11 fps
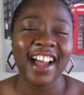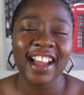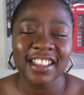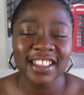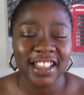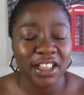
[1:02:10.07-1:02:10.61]

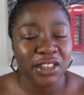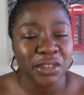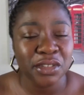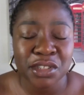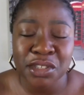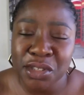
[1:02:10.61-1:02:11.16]
I thank
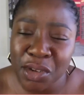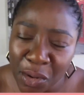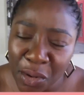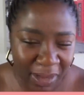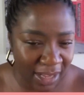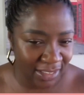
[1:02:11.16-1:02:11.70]
you so
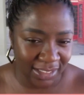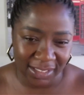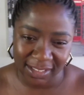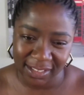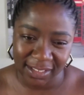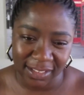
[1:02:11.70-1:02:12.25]

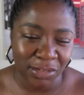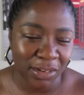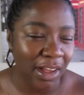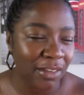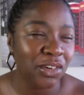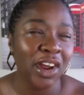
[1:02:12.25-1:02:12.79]
much. You
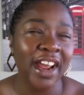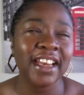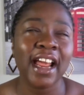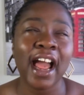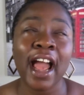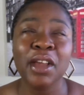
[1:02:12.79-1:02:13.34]
have no
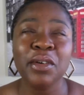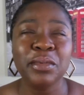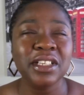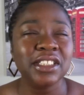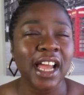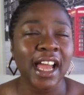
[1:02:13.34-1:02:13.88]
idea. I
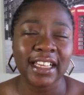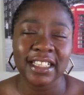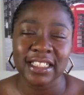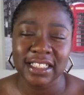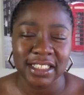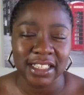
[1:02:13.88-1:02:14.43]
wish I
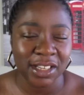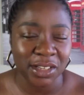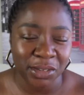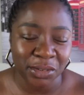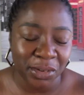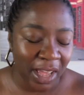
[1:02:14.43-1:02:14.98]
can see
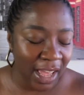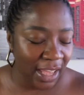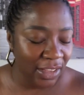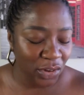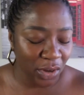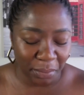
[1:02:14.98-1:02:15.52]
you.
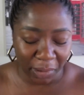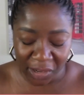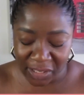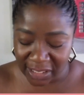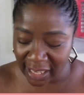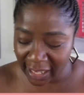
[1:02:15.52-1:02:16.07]
You're in
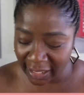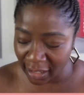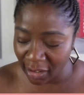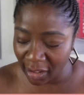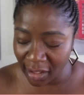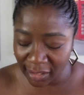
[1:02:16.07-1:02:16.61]
person. I can
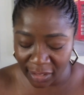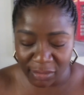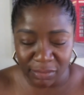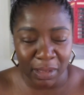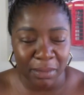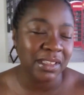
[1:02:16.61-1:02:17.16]
hug
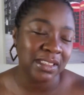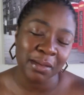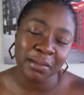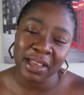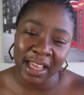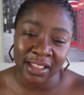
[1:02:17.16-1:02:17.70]
you. Maybe
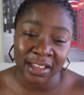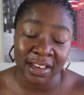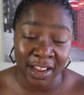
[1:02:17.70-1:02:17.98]
someday in the